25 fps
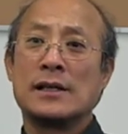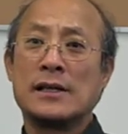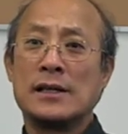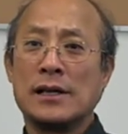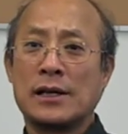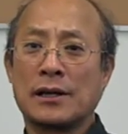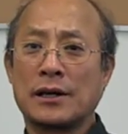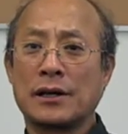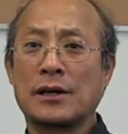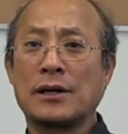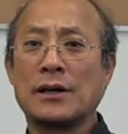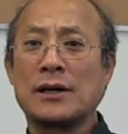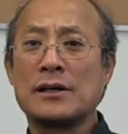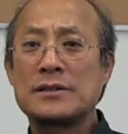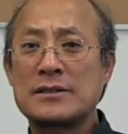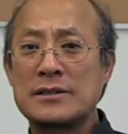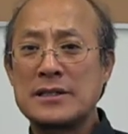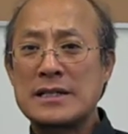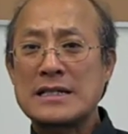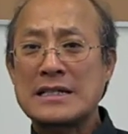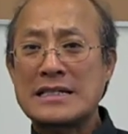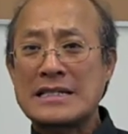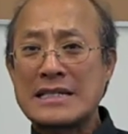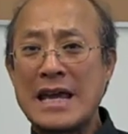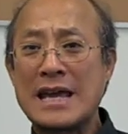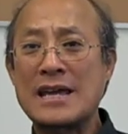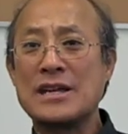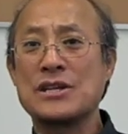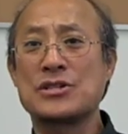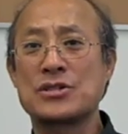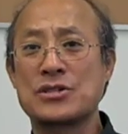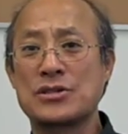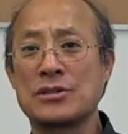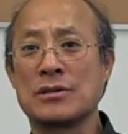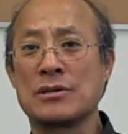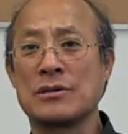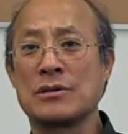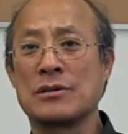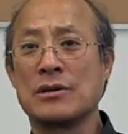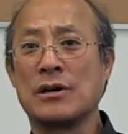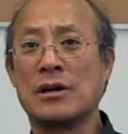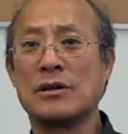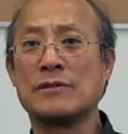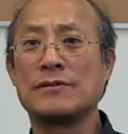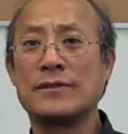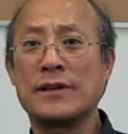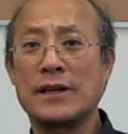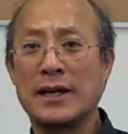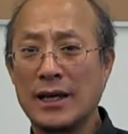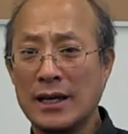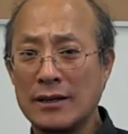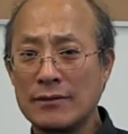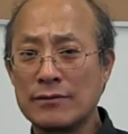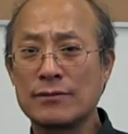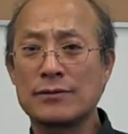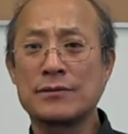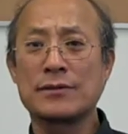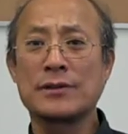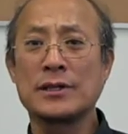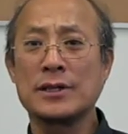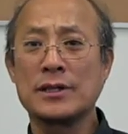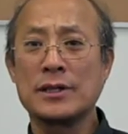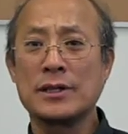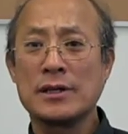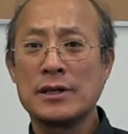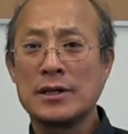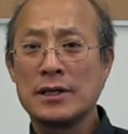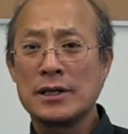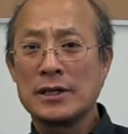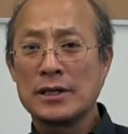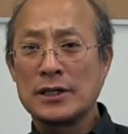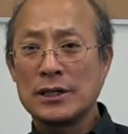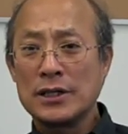literal dictation of every